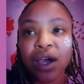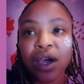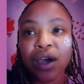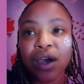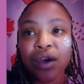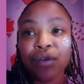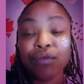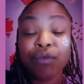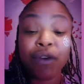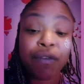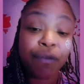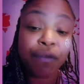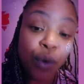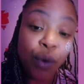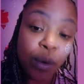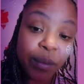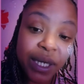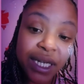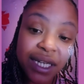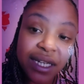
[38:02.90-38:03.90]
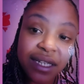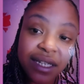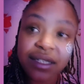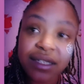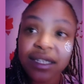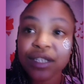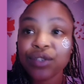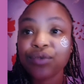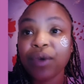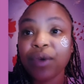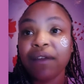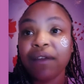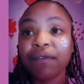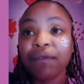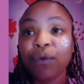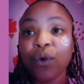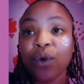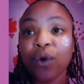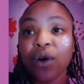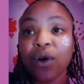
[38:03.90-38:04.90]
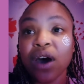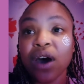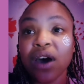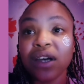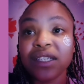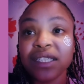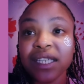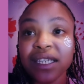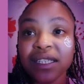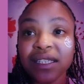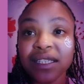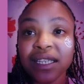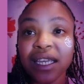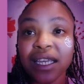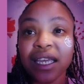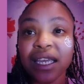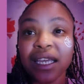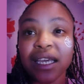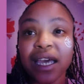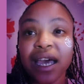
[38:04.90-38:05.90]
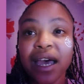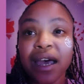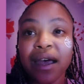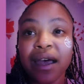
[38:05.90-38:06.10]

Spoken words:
reformers. It's great for artistic